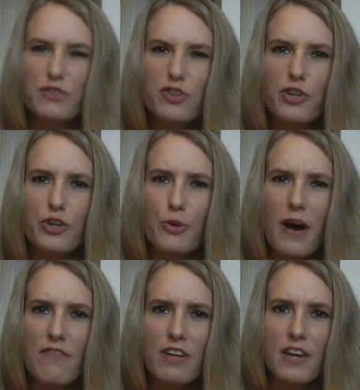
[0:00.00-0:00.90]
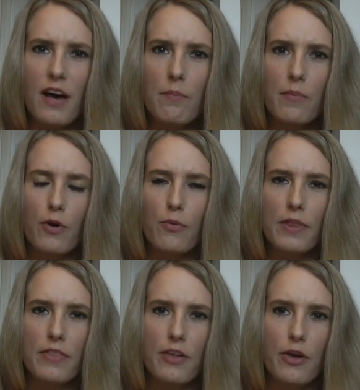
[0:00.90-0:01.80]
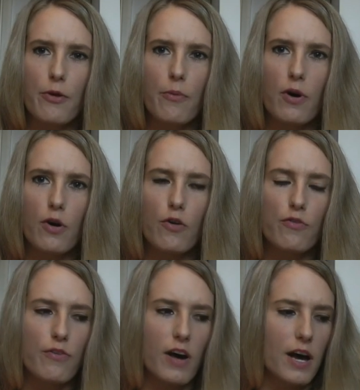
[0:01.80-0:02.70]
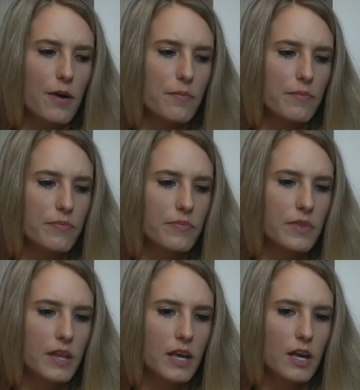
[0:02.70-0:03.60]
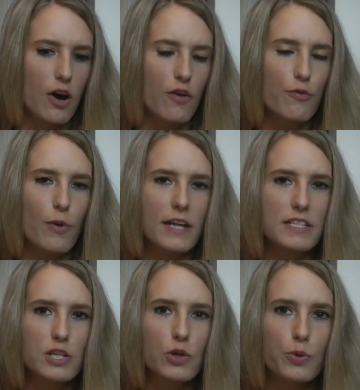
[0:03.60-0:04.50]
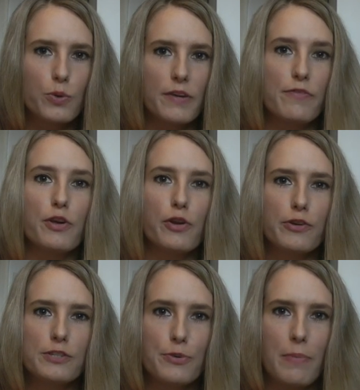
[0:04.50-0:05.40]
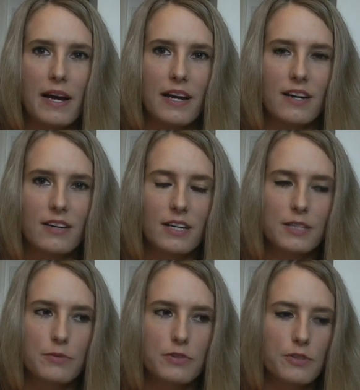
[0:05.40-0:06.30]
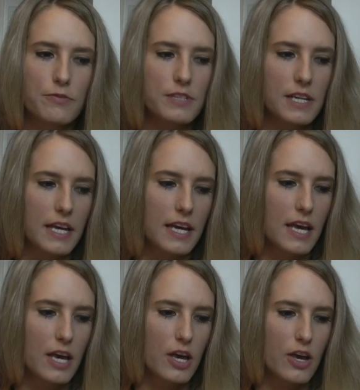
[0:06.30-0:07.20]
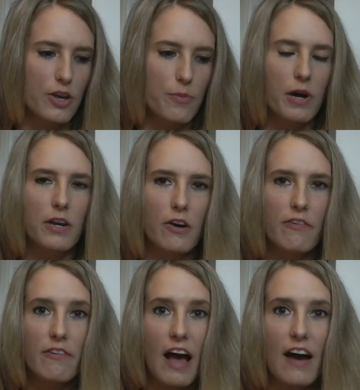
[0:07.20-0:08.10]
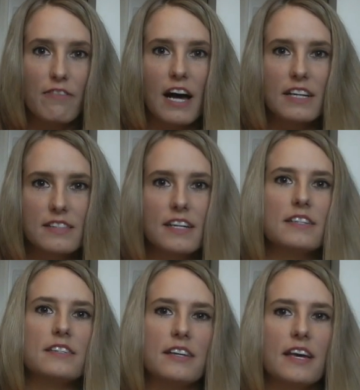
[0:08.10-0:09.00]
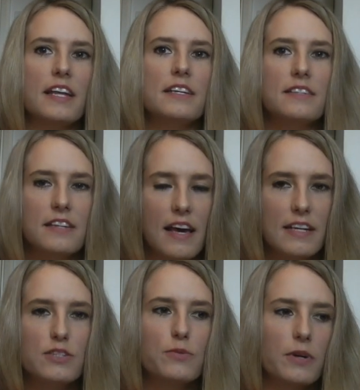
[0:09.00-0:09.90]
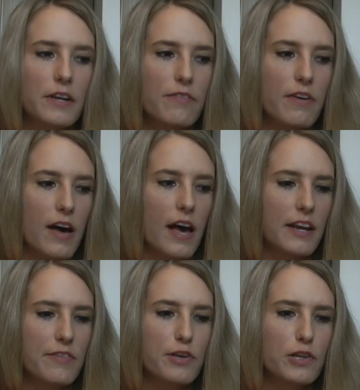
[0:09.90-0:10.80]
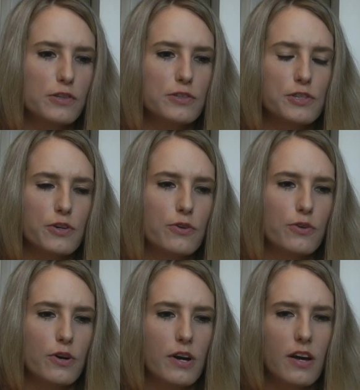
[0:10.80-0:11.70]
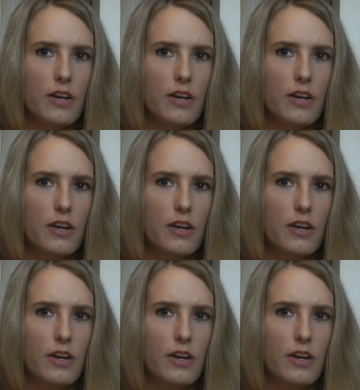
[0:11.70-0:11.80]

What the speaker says: sure you have a number with you of where to call if you lose your bank card, because obviously you might not have access to internet or whatever, and if you lose your